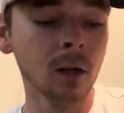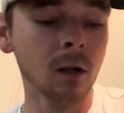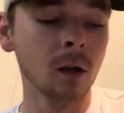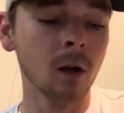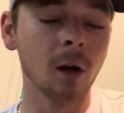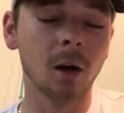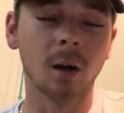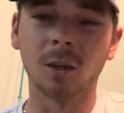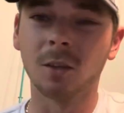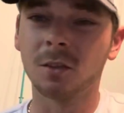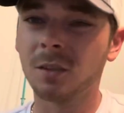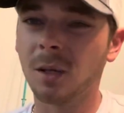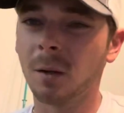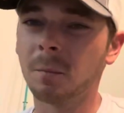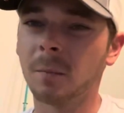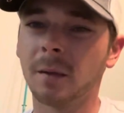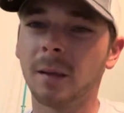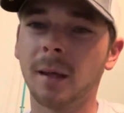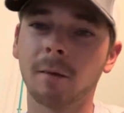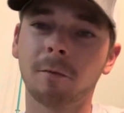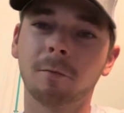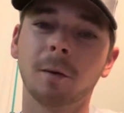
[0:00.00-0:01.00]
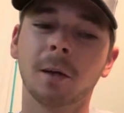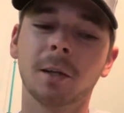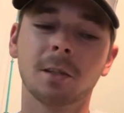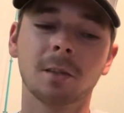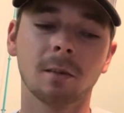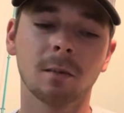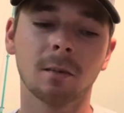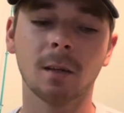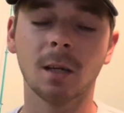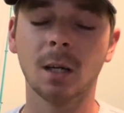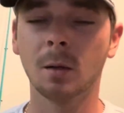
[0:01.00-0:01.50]
or something that fish
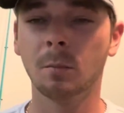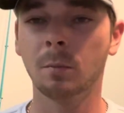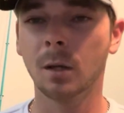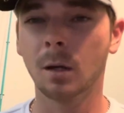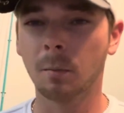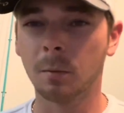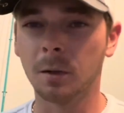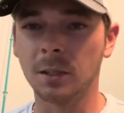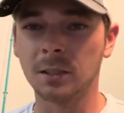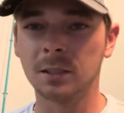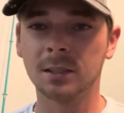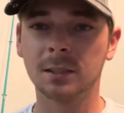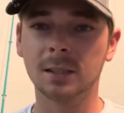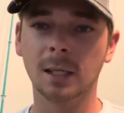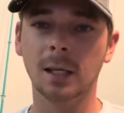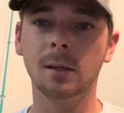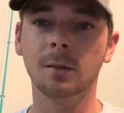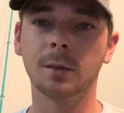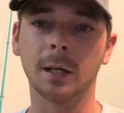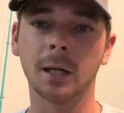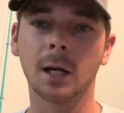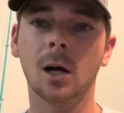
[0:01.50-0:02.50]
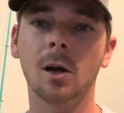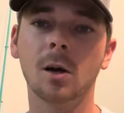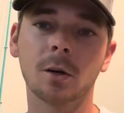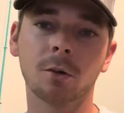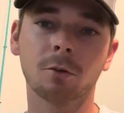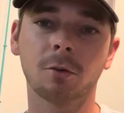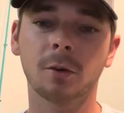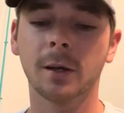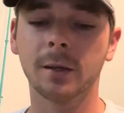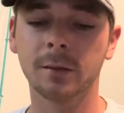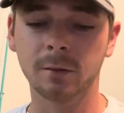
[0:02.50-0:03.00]
is going to be able to see the
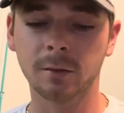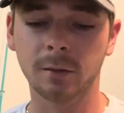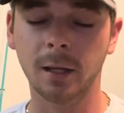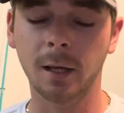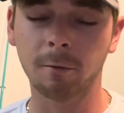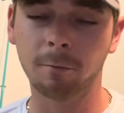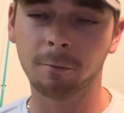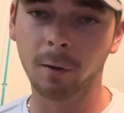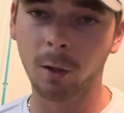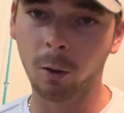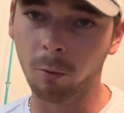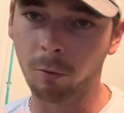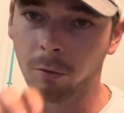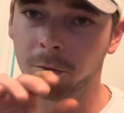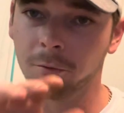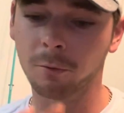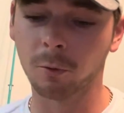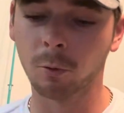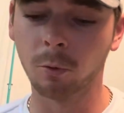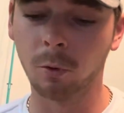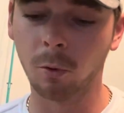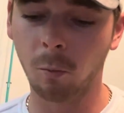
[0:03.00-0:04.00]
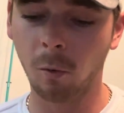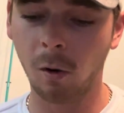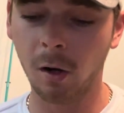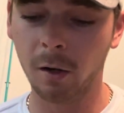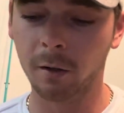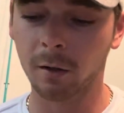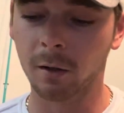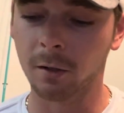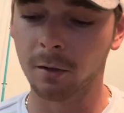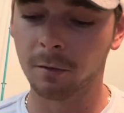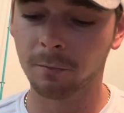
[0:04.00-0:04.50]
contrast of that float through the
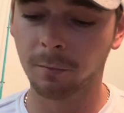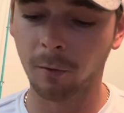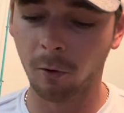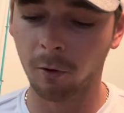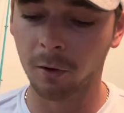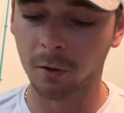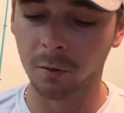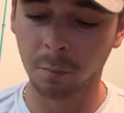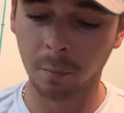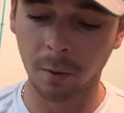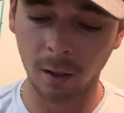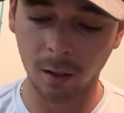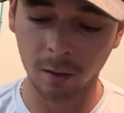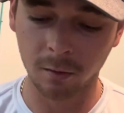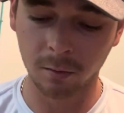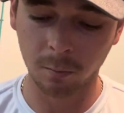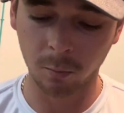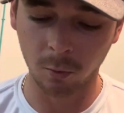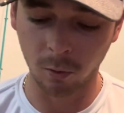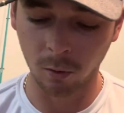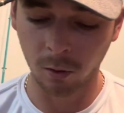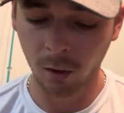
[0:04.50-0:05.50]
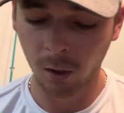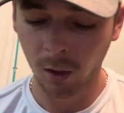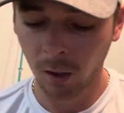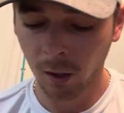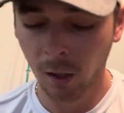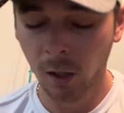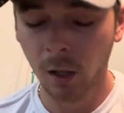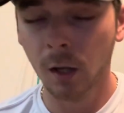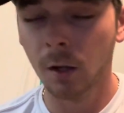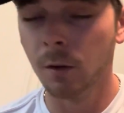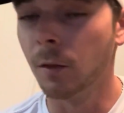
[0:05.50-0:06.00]
water as far as possible.
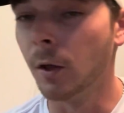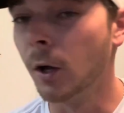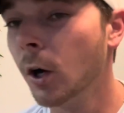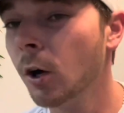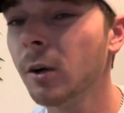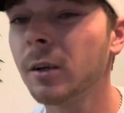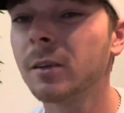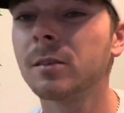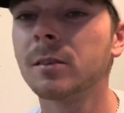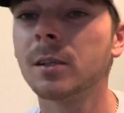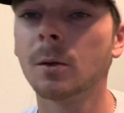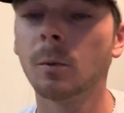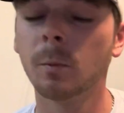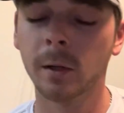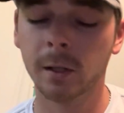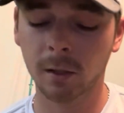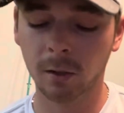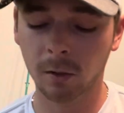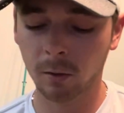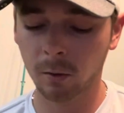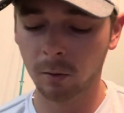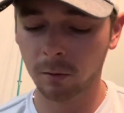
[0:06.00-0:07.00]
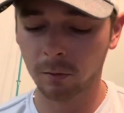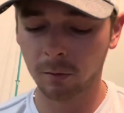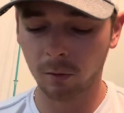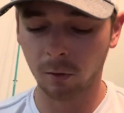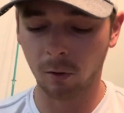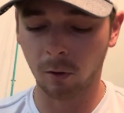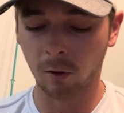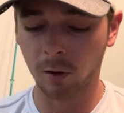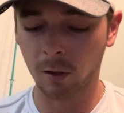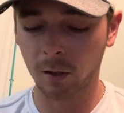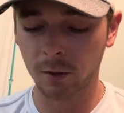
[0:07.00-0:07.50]
The hooks that we use
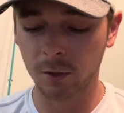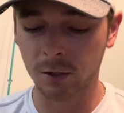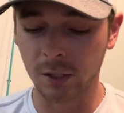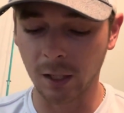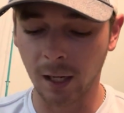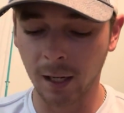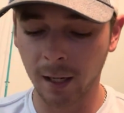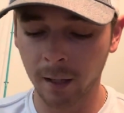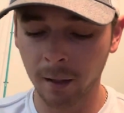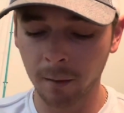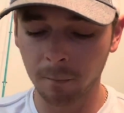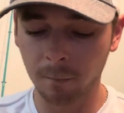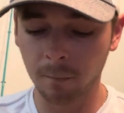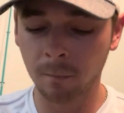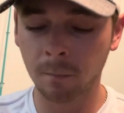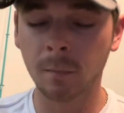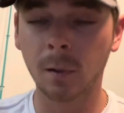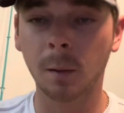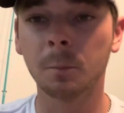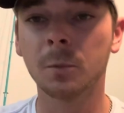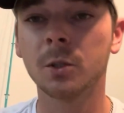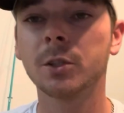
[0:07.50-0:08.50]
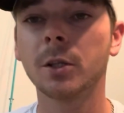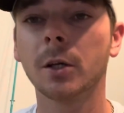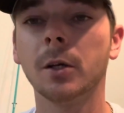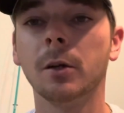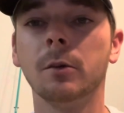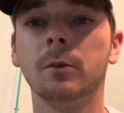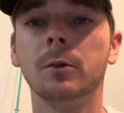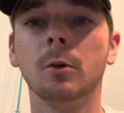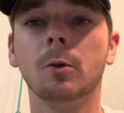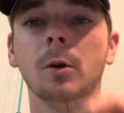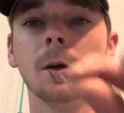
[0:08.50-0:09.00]
aren't giant. I'm going to show
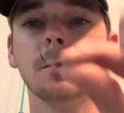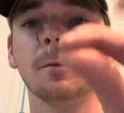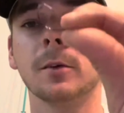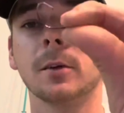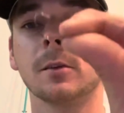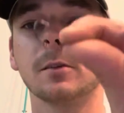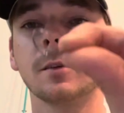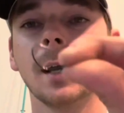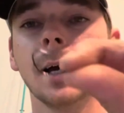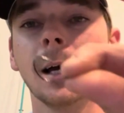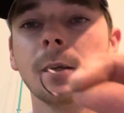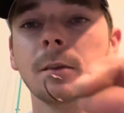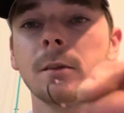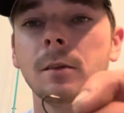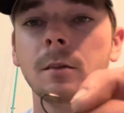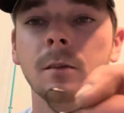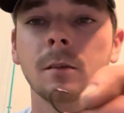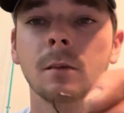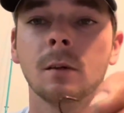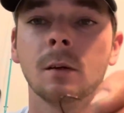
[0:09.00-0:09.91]
you two different sizes.